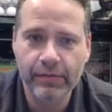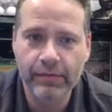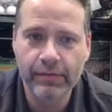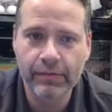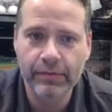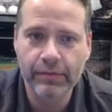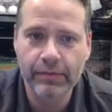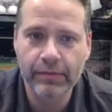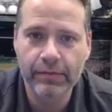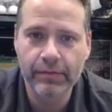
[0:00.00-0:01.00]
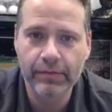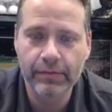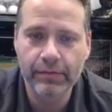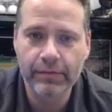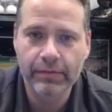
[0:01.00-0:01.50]

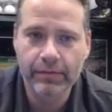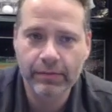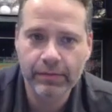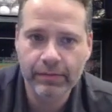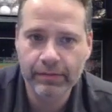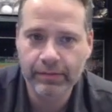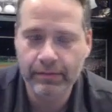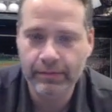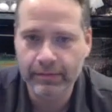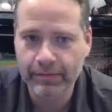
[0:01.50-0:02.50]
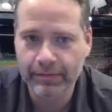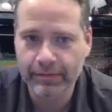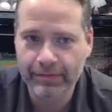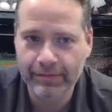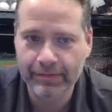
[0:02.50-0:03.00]

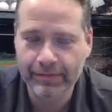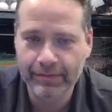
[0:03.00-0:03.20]
(not speaking)